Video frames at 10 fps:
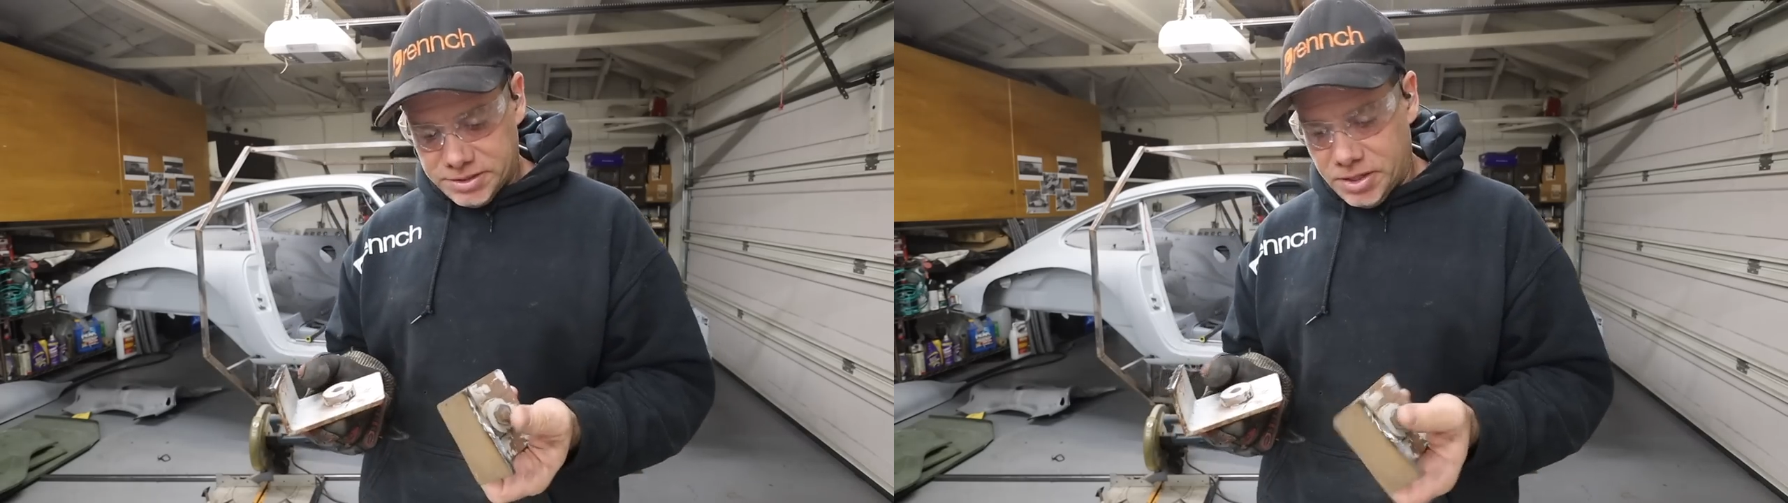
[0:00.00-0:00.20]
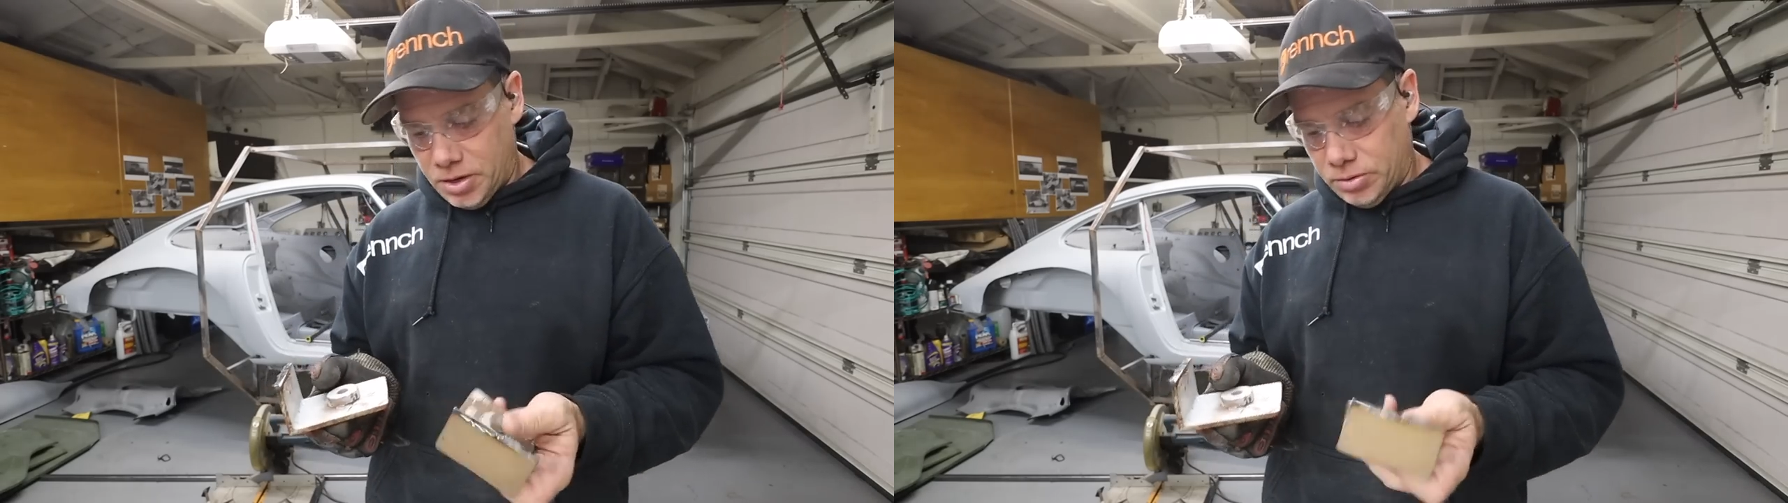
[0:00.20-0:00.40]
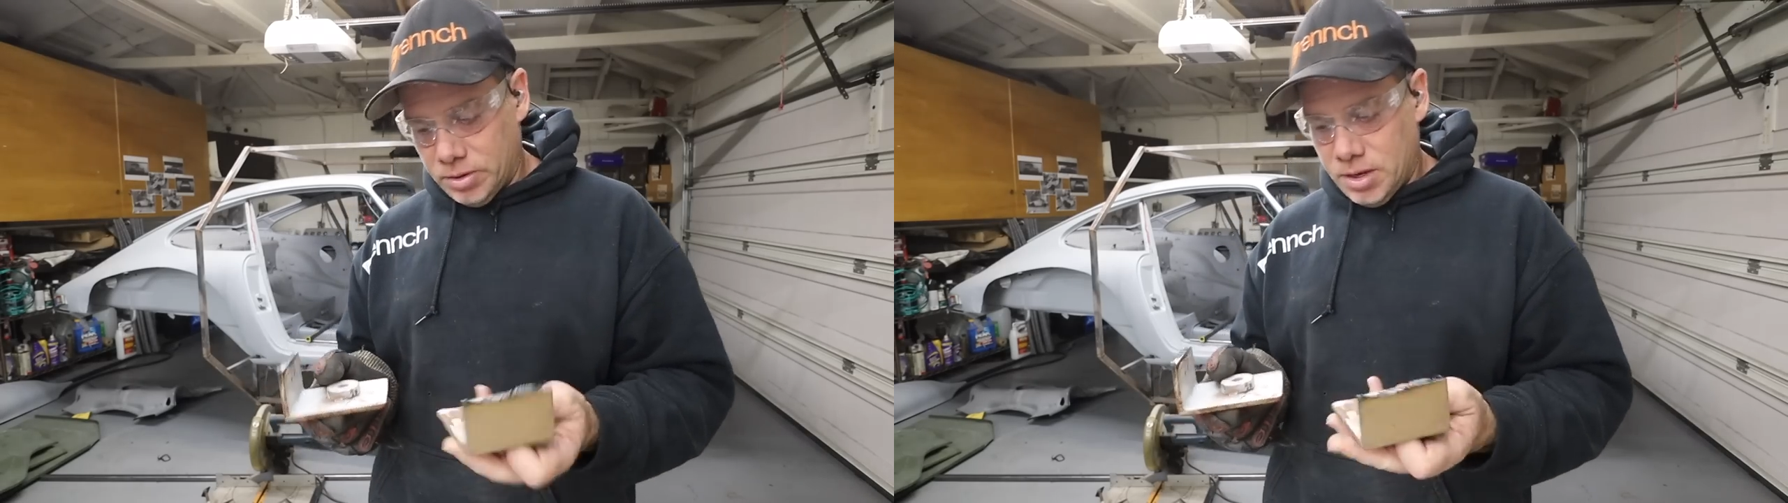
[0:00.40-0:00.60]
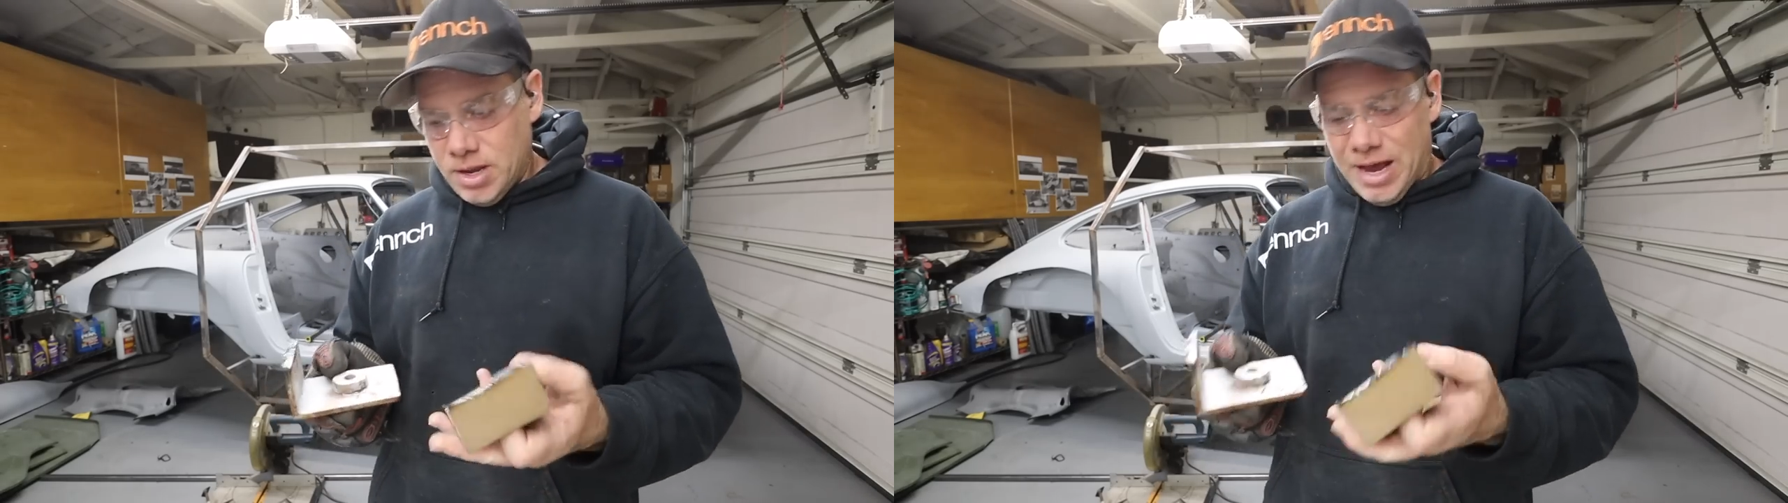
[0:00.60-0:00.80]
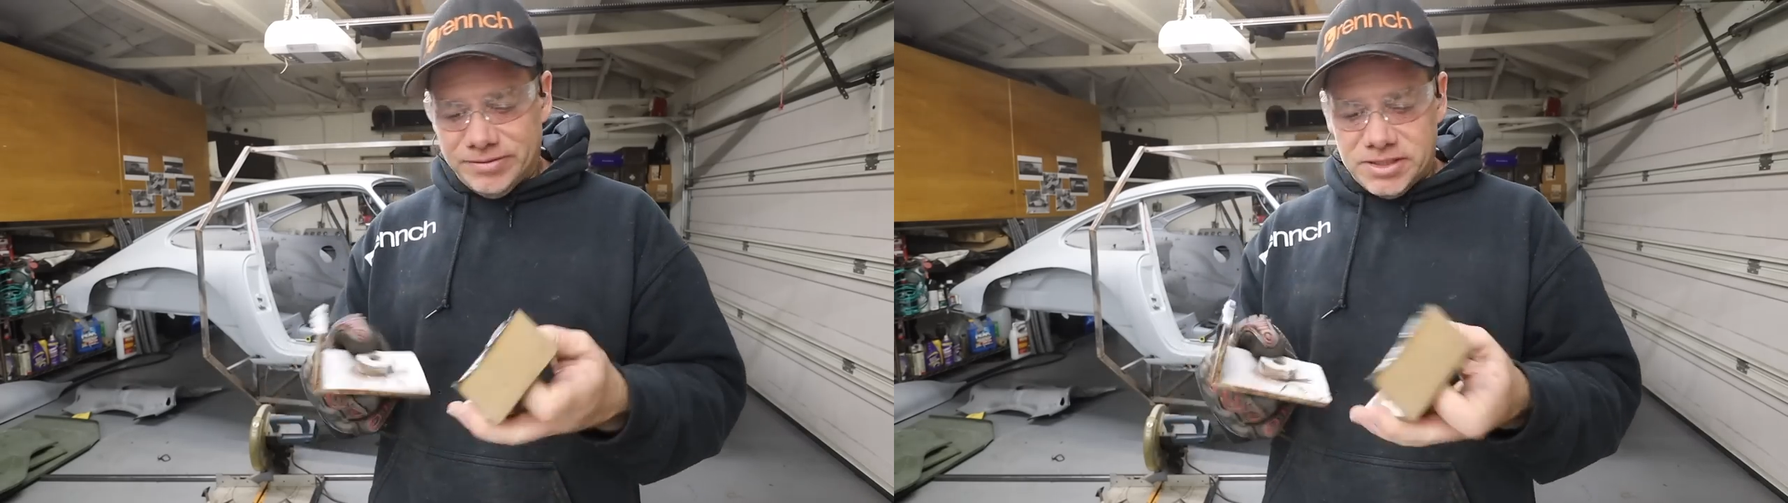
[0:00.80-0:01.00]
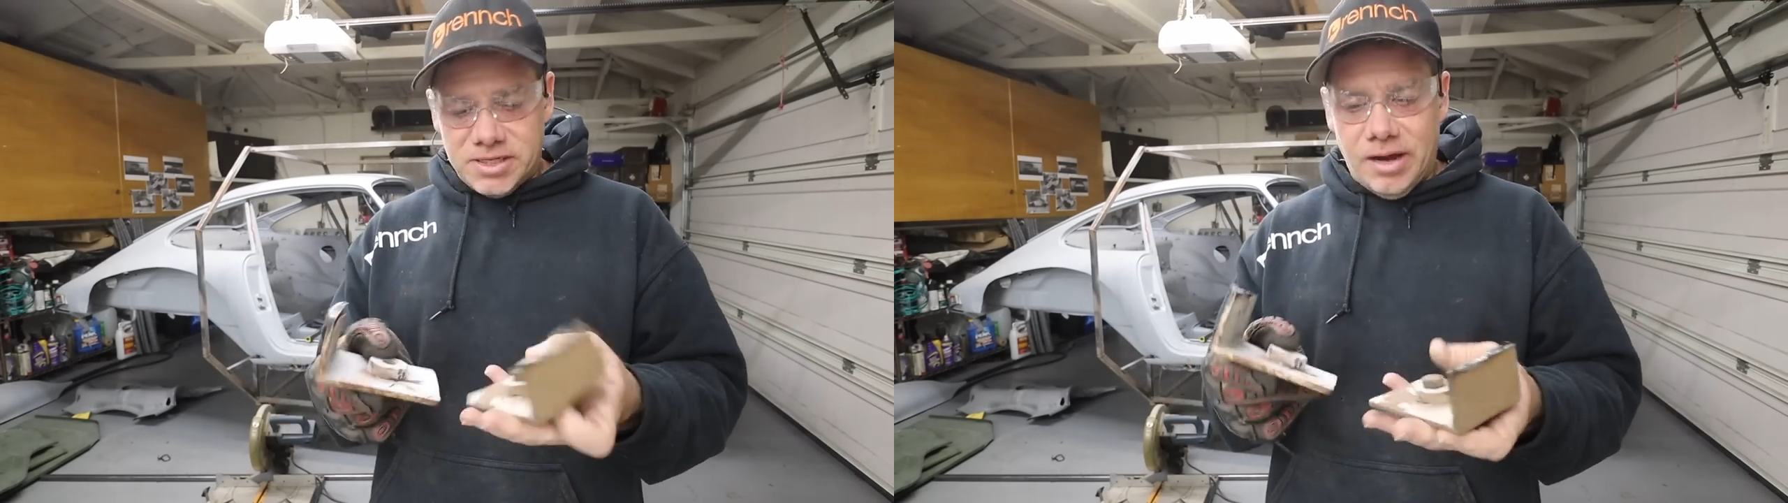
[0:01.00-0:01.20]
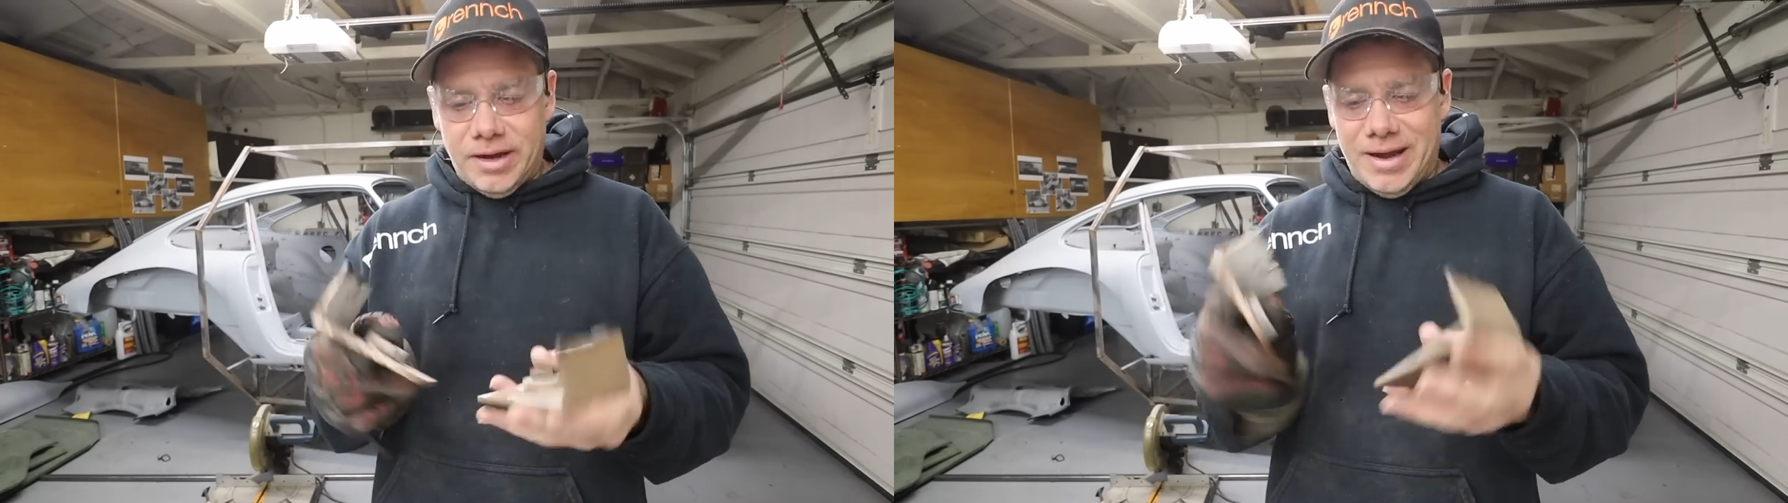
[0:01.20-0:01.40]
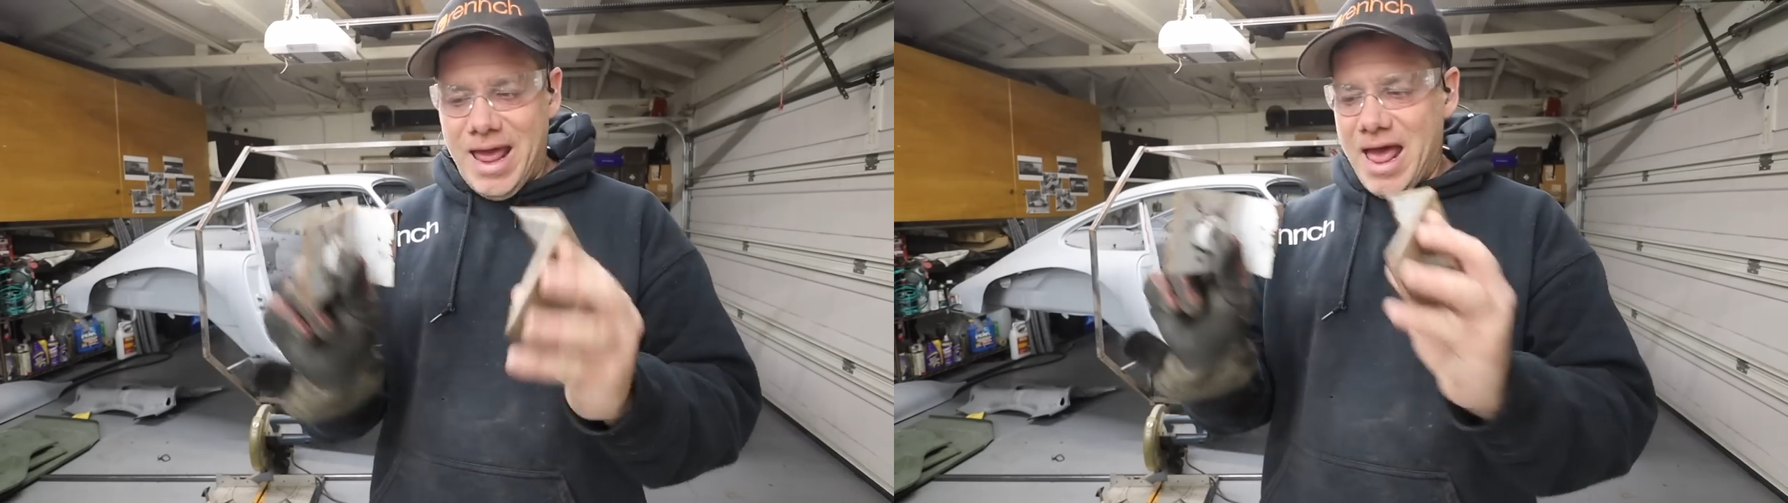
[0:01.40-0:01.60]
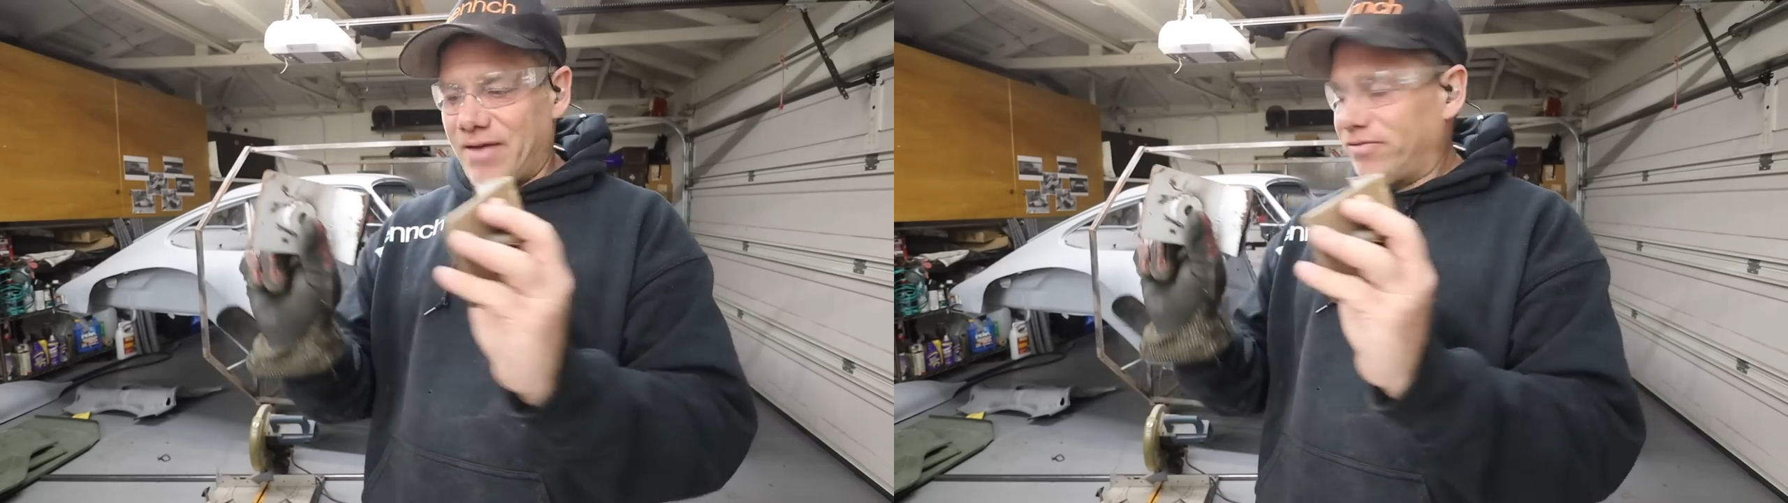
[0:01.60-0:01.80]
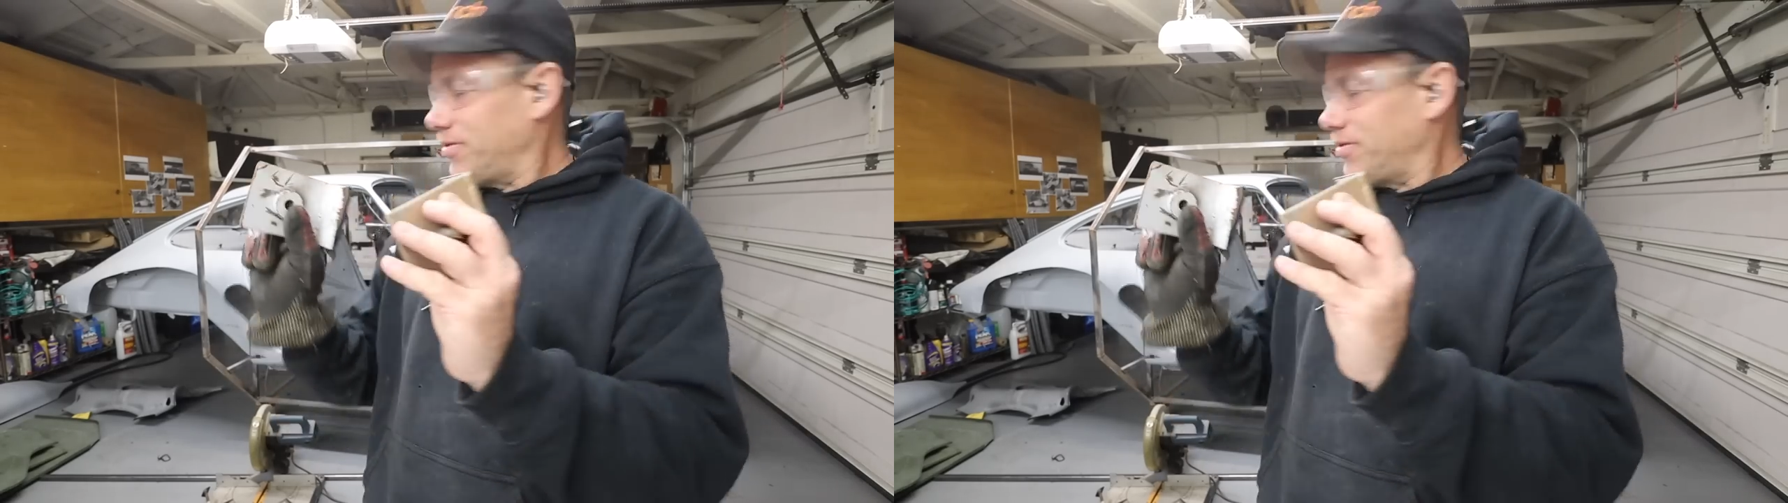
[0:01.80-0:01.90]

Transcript: So I've just cut it in half.